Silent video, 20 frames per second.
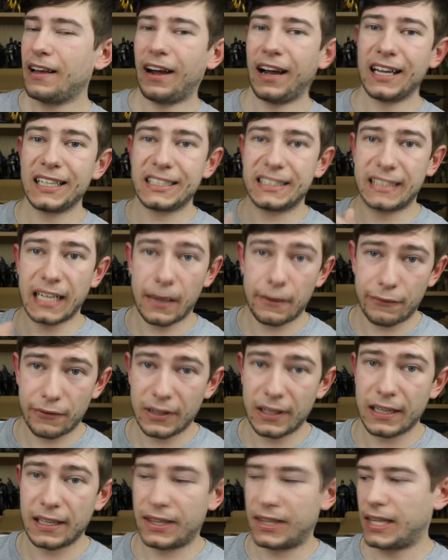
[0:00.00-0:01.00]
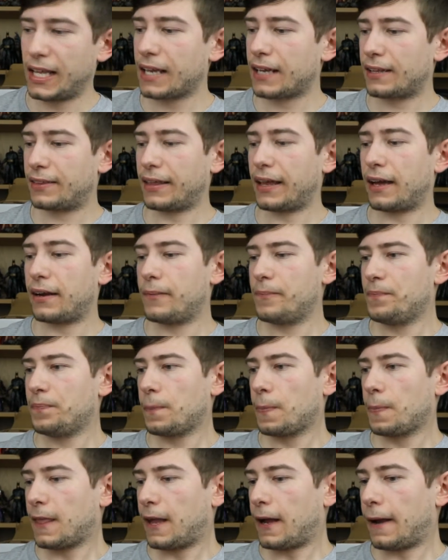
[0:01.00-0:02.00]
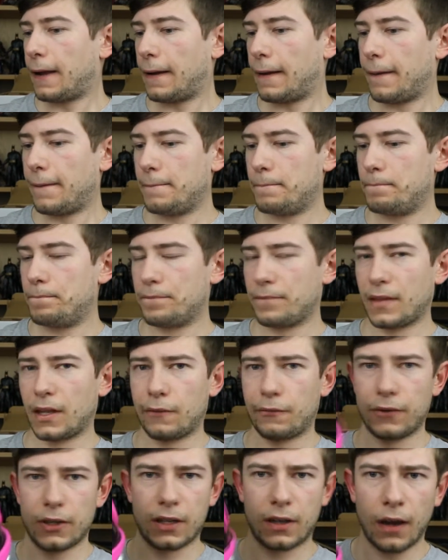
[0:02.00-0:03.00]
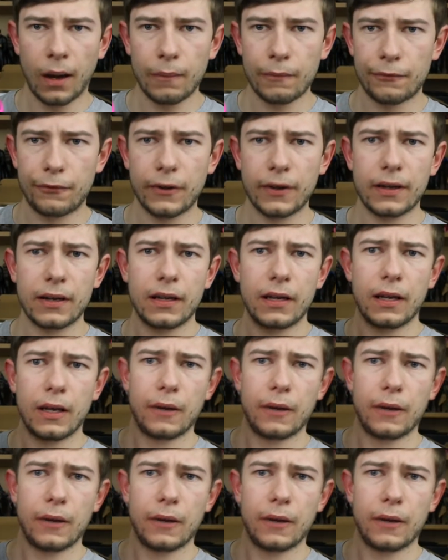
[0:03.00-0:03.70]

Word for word: I definitely think that for the comfort,